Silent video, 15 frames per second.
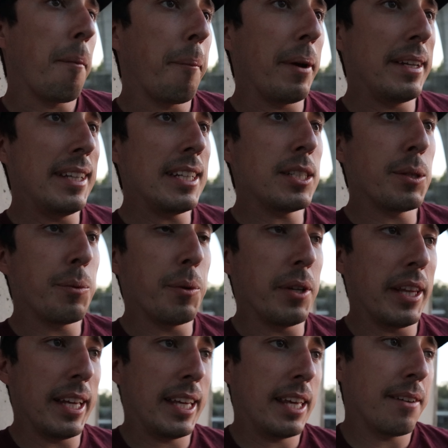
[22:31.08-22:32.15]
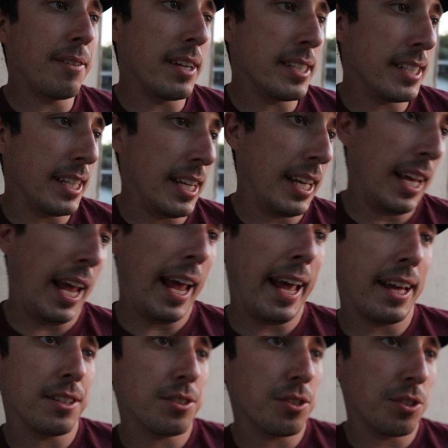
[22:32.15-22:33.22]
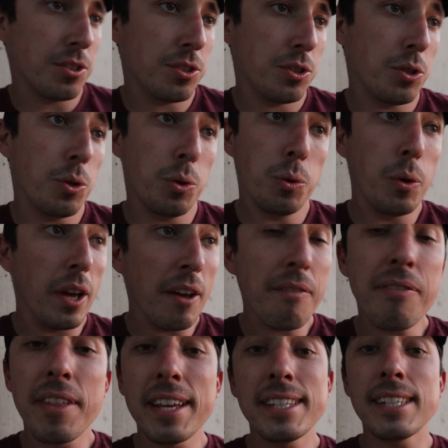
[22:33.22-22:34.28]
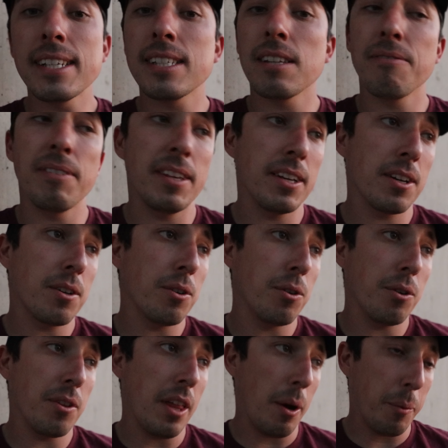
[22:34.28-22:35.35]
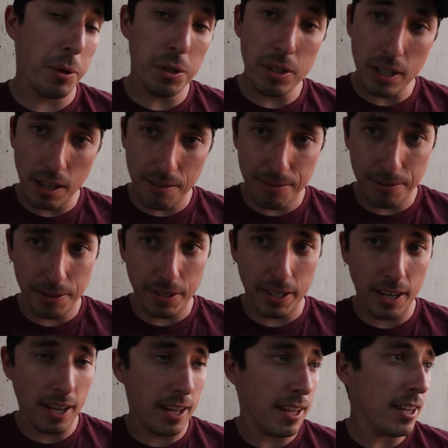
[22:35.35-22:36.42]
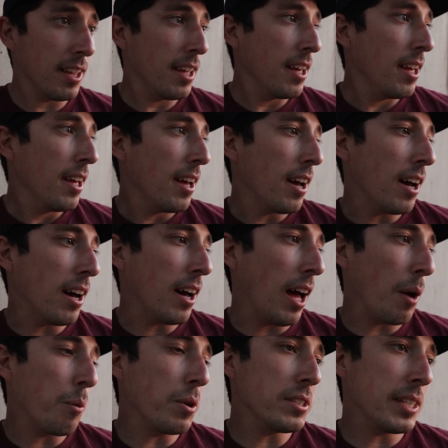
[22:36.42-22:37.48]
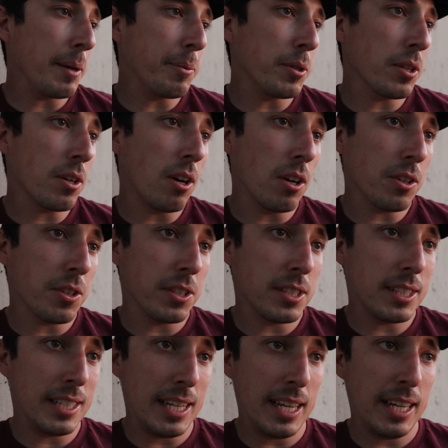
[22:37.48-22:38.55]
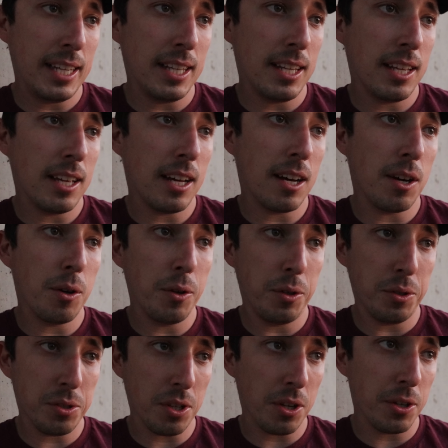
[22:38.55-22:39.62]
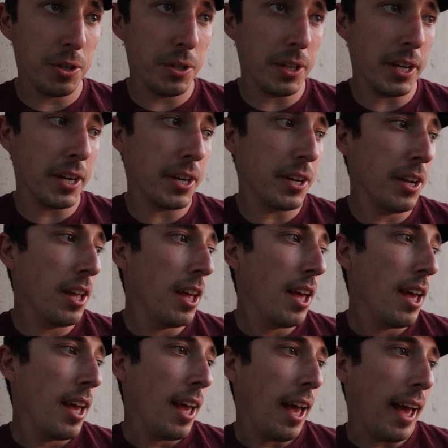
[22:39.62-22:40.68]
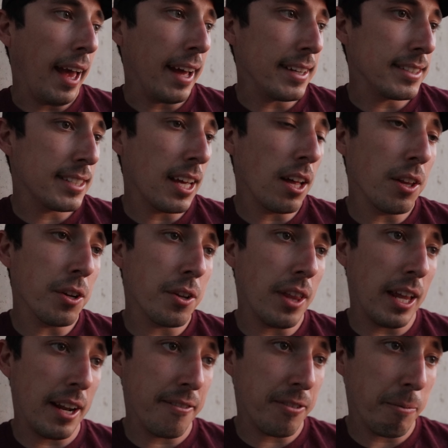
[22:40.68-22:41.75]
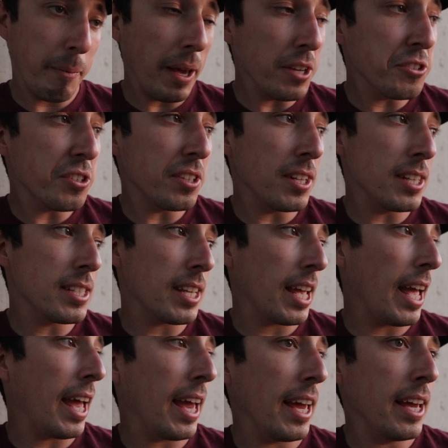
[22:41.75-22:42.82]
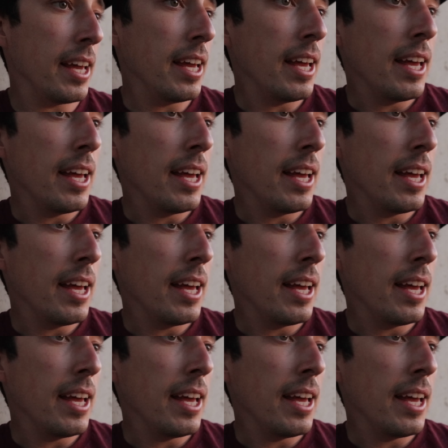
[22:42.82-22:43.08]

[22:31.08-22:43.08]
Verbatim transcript: but doesn't really give us any answers to if this is the vehicle that we're looking for or not. Uh, I was able to call Christine, uh, who you saw earlier, and tell her that information and say, hey,